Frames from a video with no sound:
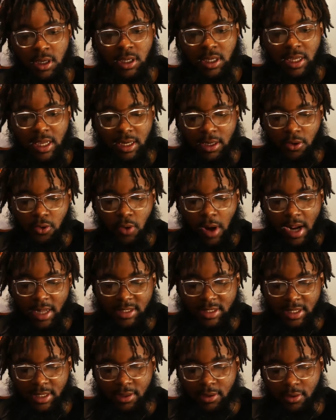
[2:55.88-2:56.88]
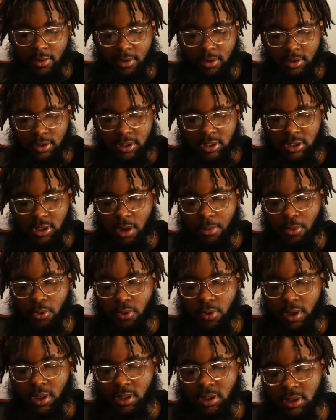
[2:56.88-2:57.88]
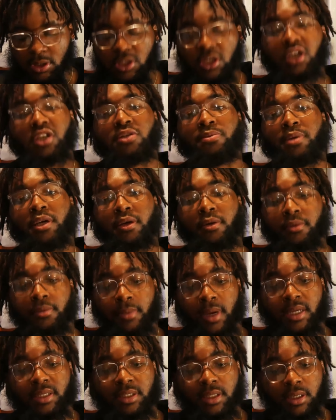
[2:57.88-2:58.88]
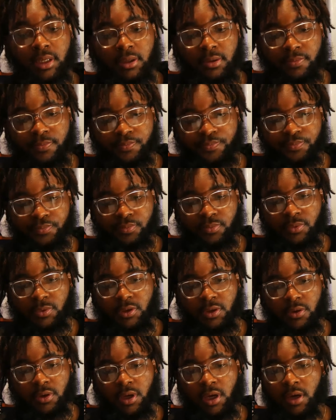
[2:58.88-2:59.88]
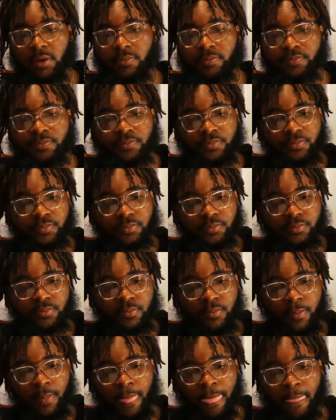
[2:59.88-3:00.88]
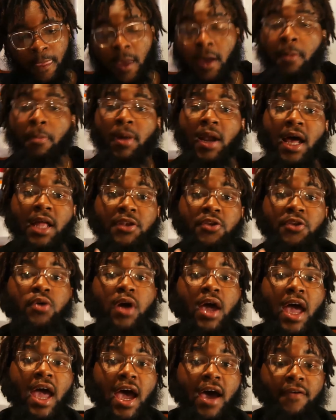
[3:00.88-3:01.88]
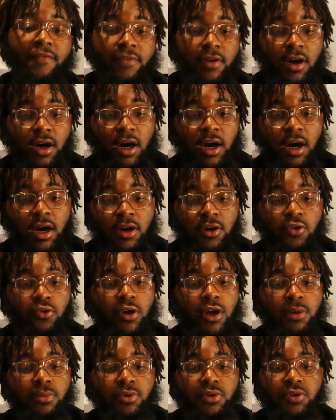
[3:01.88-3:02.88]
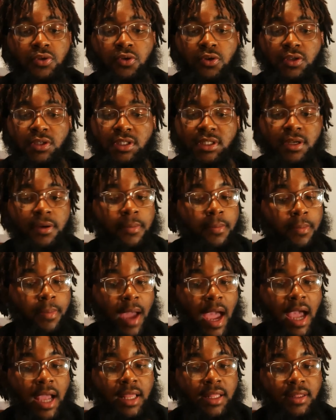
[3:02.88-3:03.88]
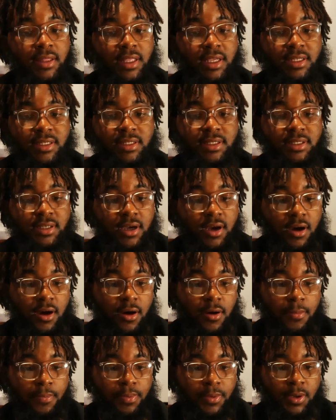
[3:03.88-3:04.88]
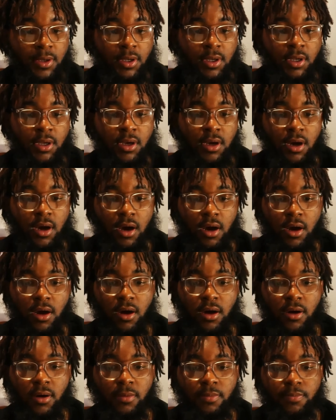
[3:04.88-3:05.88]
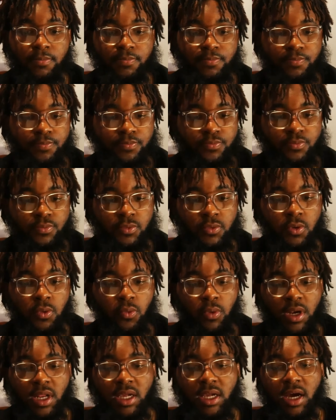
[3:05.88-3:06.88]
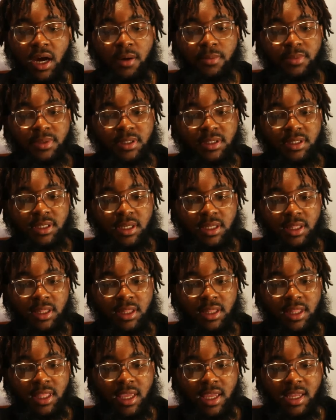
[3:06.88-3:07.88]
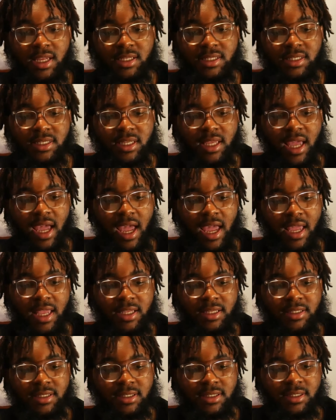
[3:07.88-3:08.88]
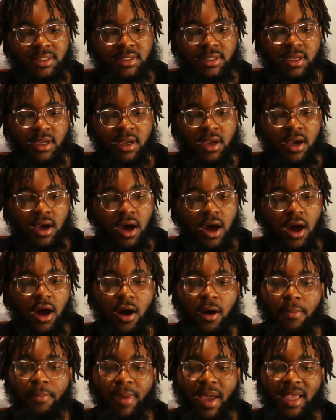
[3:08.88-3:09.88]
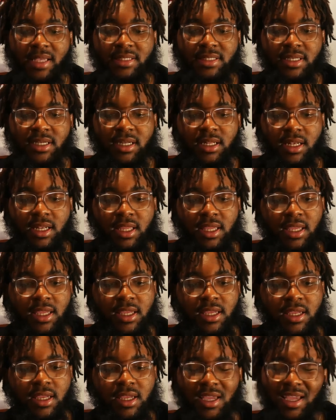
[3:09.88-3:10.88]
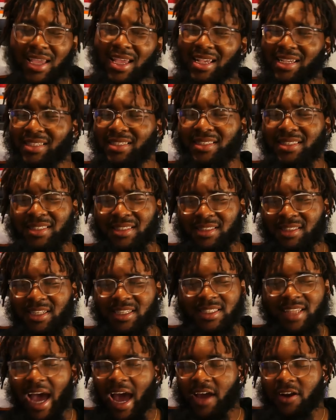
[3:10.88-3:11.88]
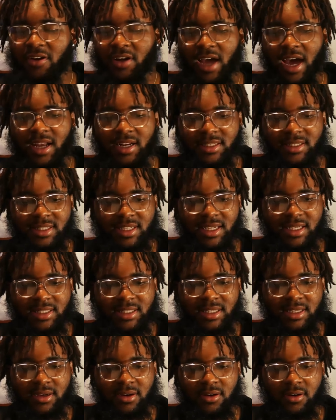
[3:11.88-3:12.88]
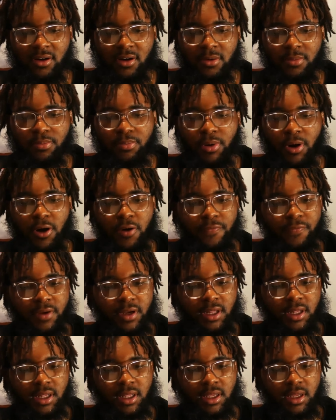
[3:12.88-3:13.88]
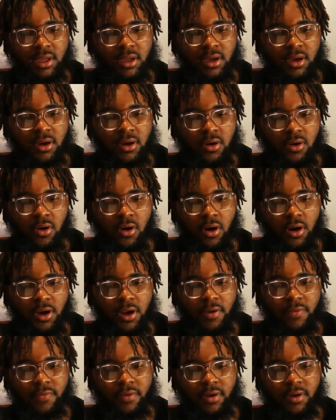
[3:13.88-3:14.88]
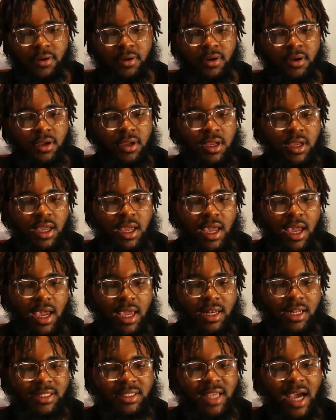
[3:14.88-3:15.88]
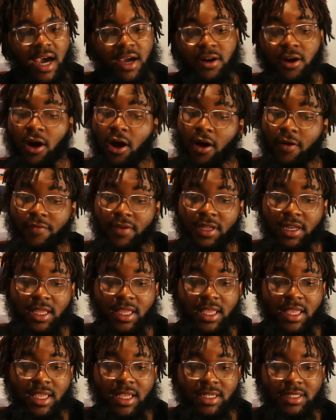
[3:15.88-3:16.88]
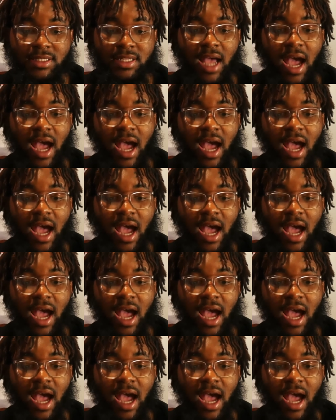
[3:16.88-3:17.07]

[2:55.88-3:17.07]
getting granted a summary judgment, basically. So yeah, but I have a credible source to back this up. When it comes to this case, basically, is the title kind of says it perfectly, or whatever. And the title of it is